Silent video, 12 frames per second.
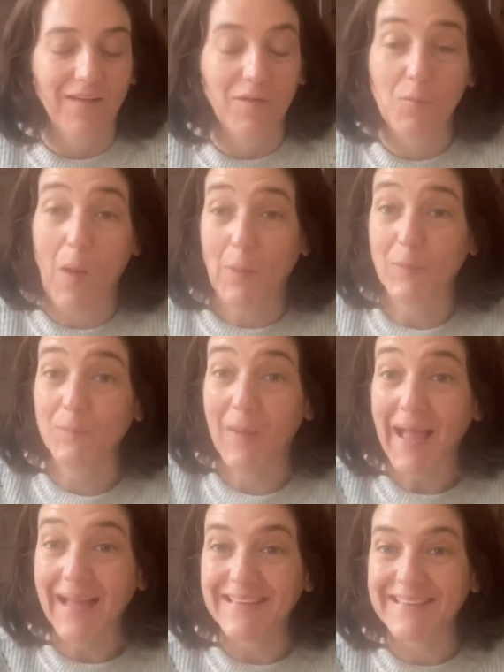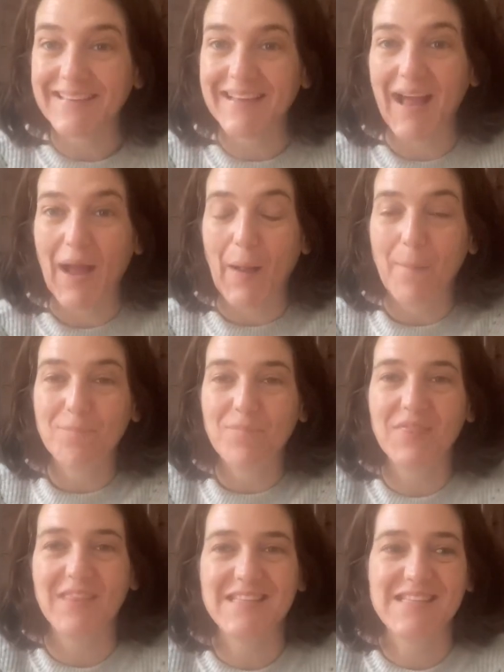Welcome back.
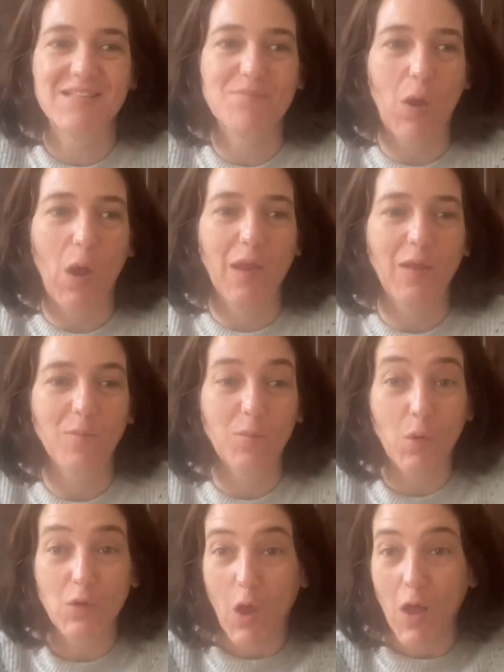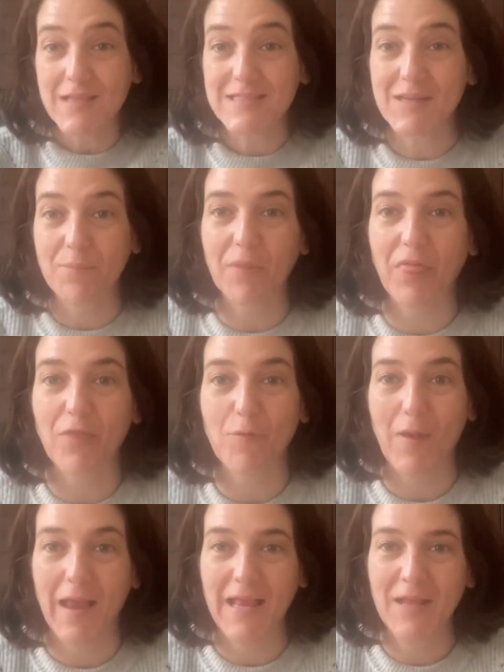This is my podcast number
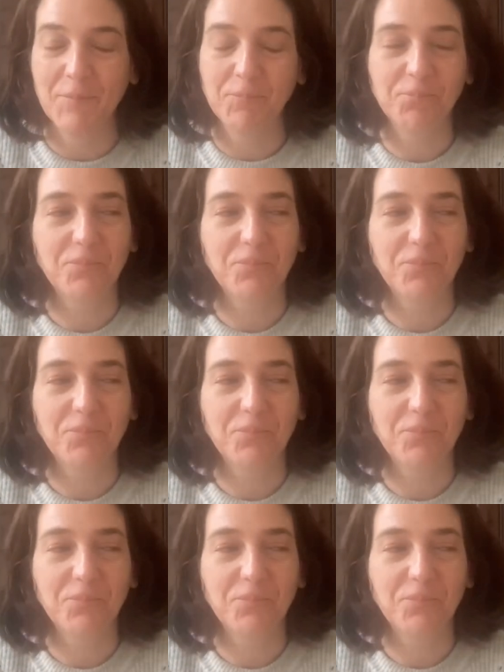3.